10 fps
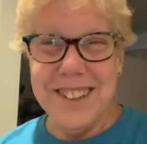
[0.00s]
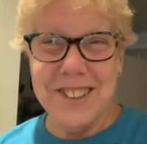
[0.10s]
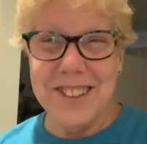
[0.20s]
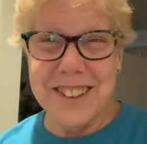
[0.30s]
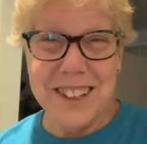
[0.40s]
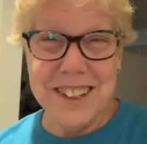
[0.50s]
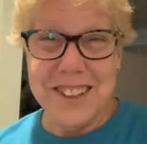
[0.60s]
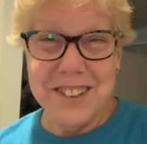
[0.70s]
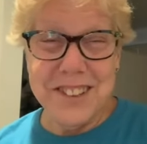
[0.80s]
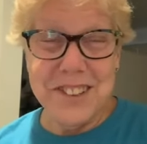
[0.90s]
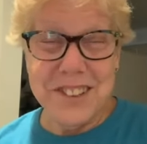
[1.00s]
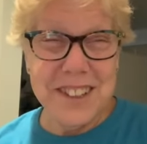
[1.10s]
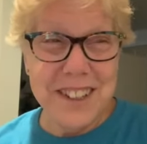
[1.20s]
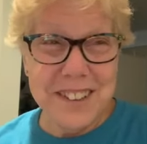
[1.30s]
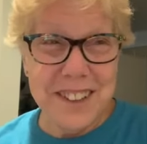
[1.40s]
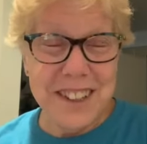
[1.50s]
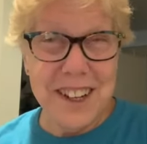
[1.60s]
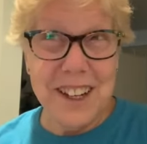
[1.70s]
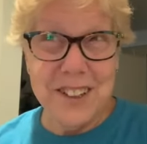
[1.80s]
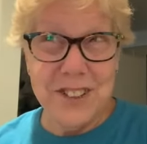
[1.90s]
Just like I don't understand
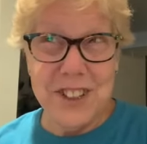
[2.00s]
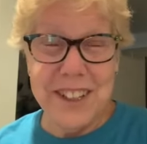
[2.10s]
psychology.